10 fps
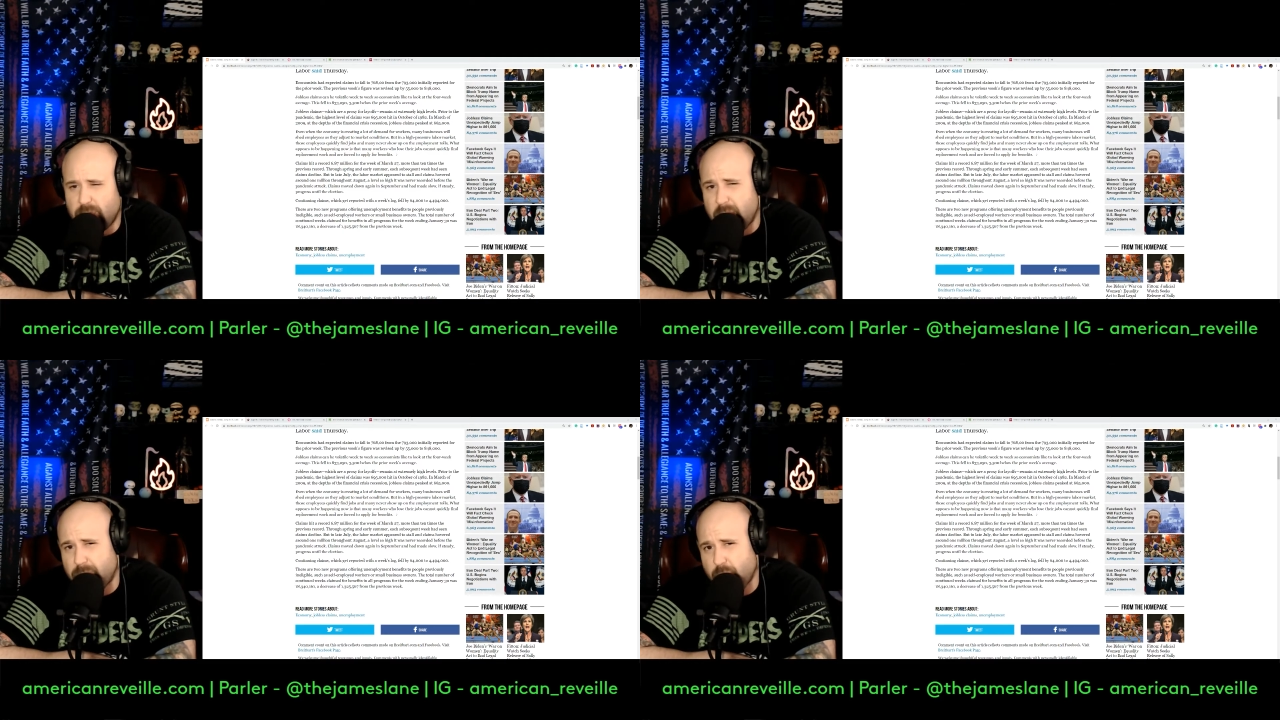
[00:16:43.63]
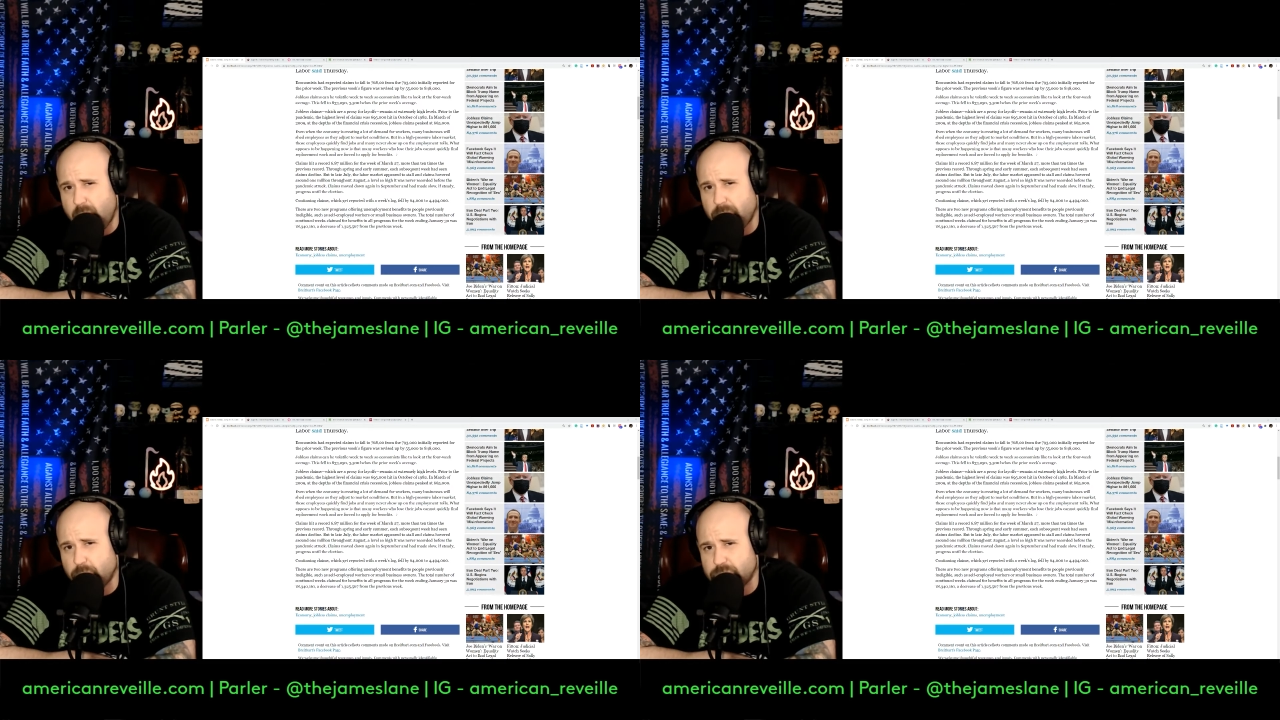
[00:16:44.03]
And that
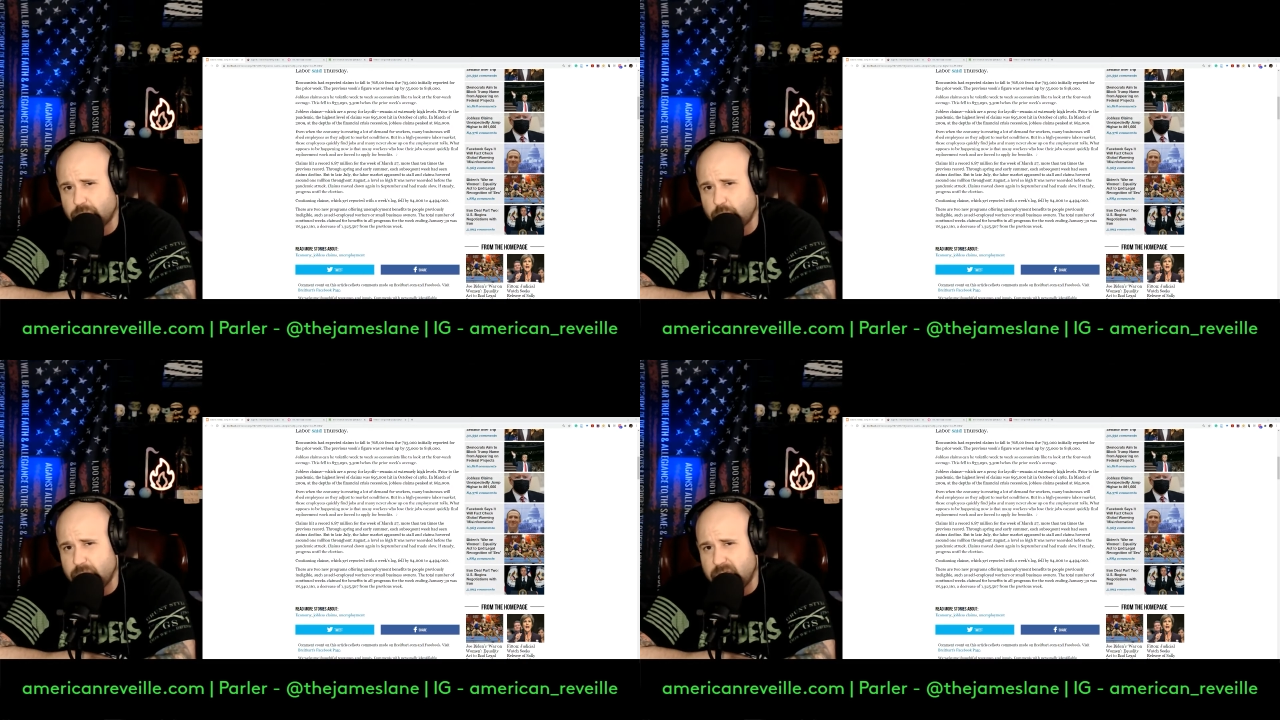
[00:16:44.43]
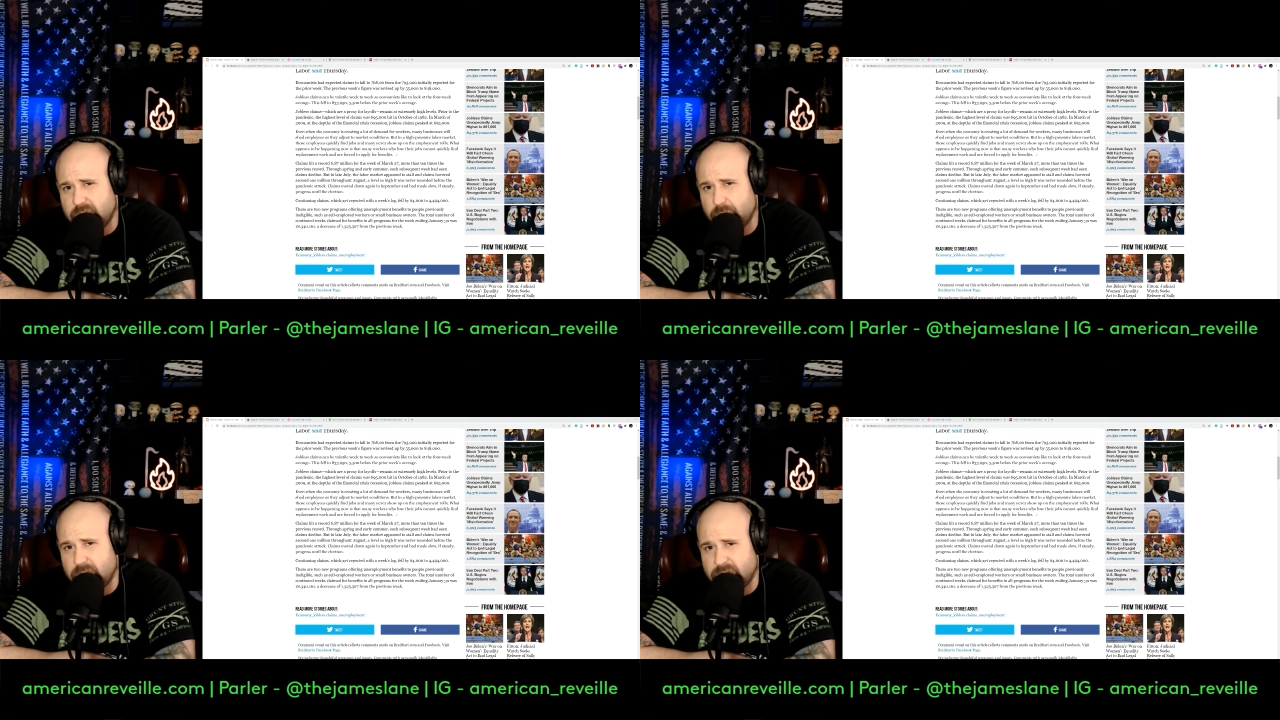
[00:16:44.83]
problem was
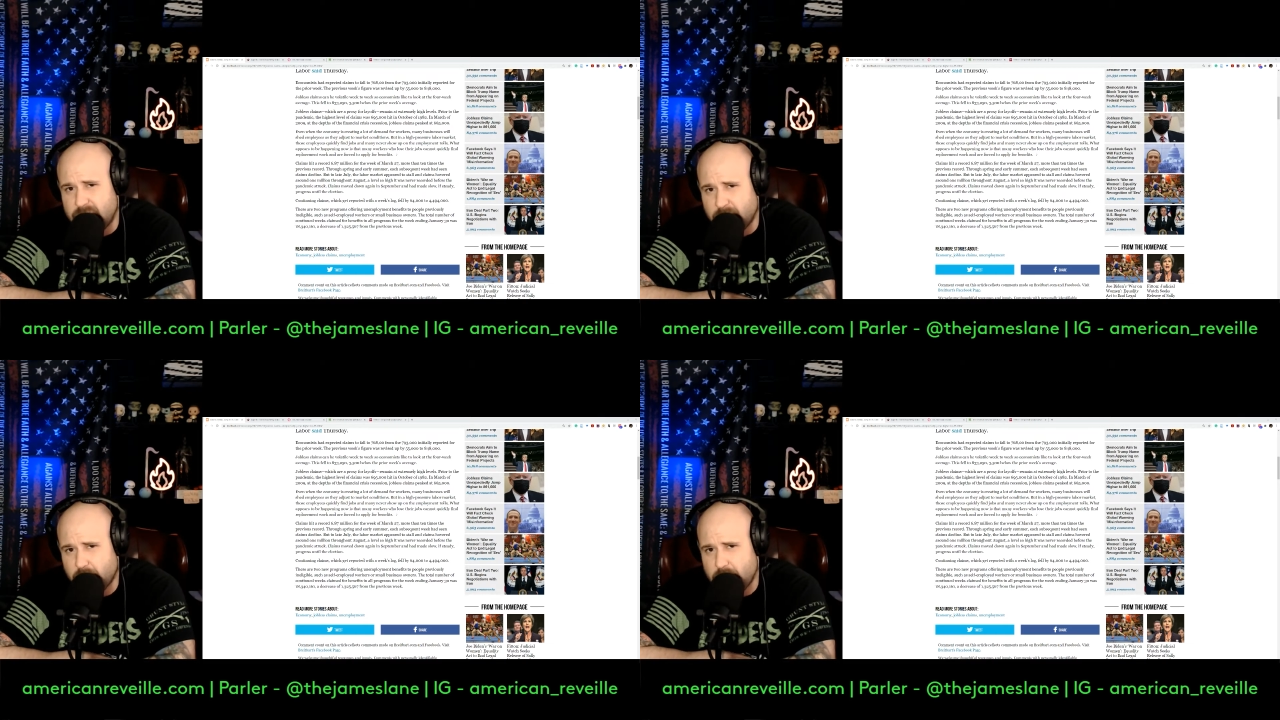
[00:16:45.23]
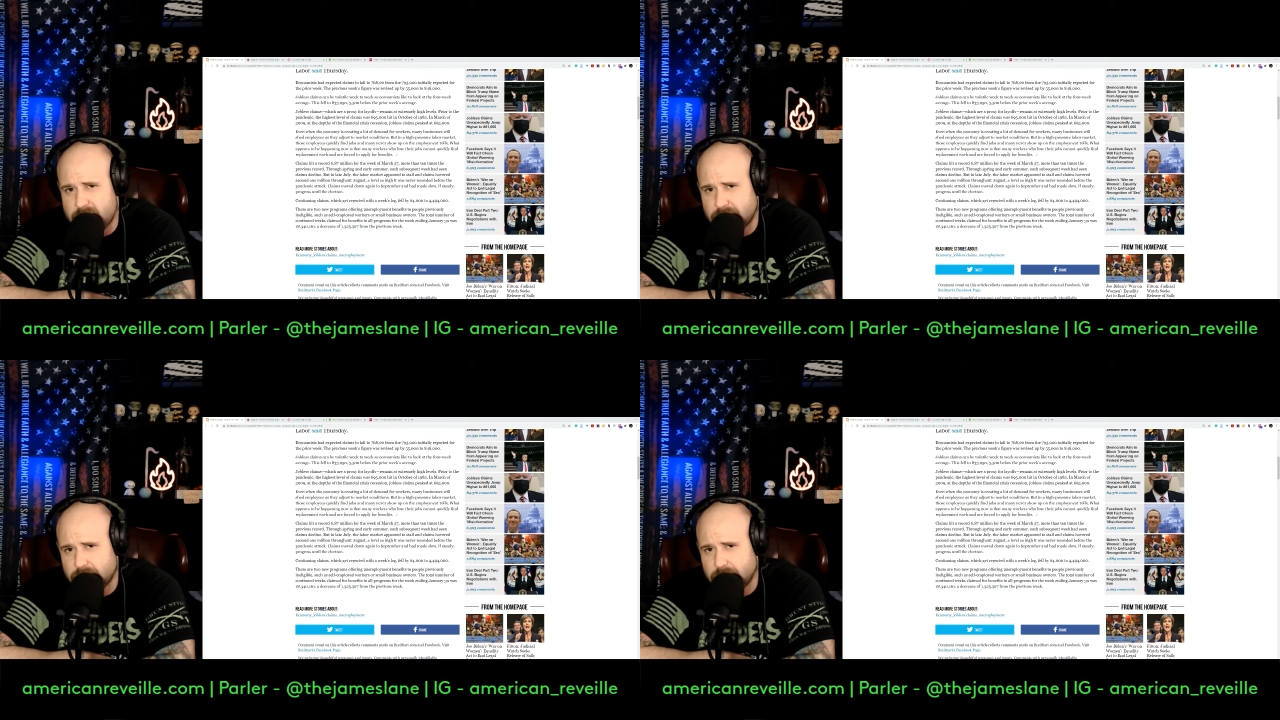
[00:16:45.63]
created by
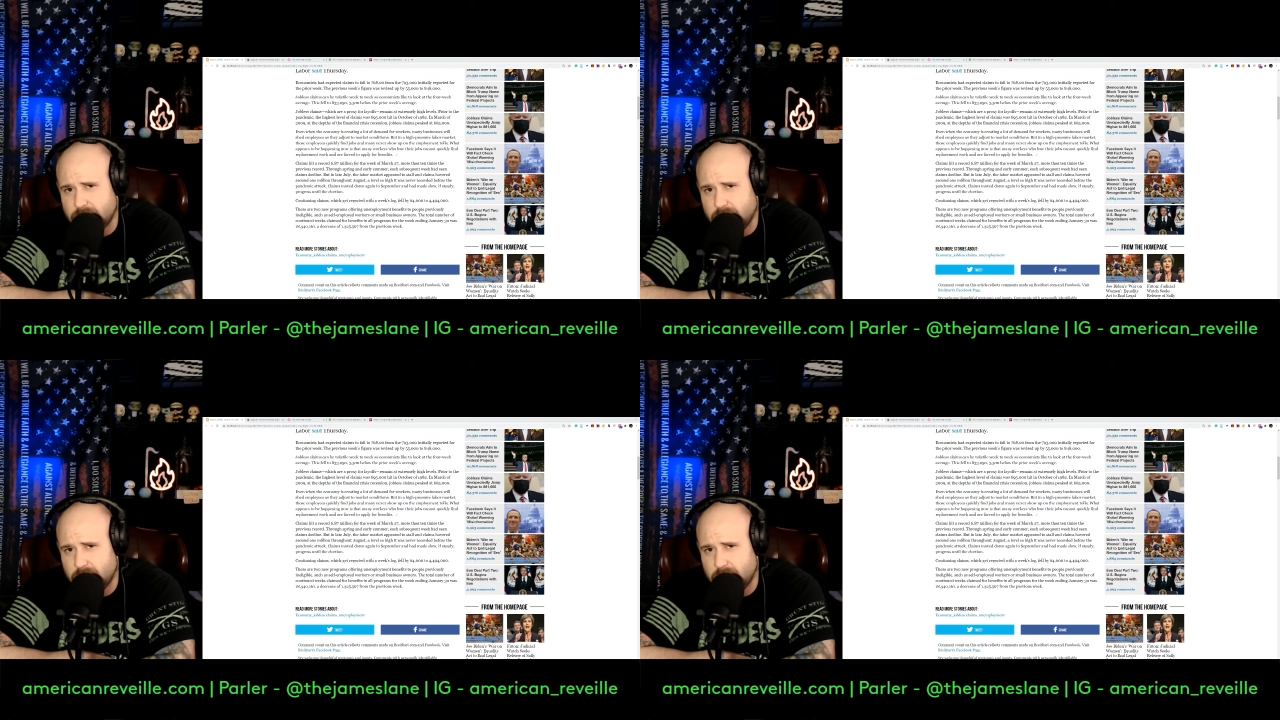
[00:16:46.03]
Democrats.